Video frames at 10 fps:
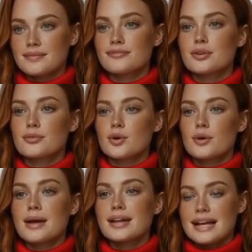From
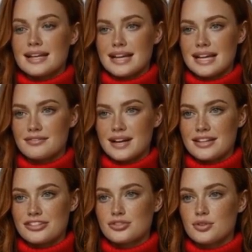Normandy, they
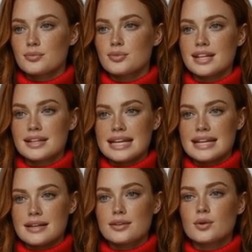advanced through
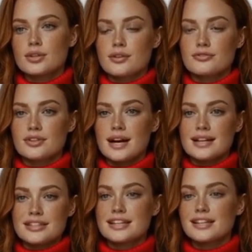Brittany, northern
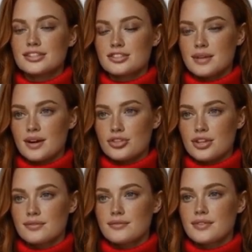France, and into
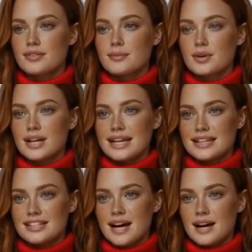Belgium,
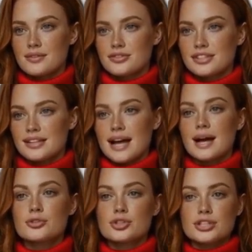liberating towns and
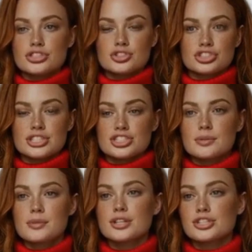capturing
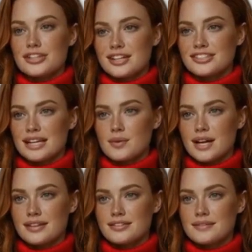strategic bridges as they
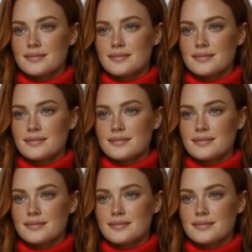went.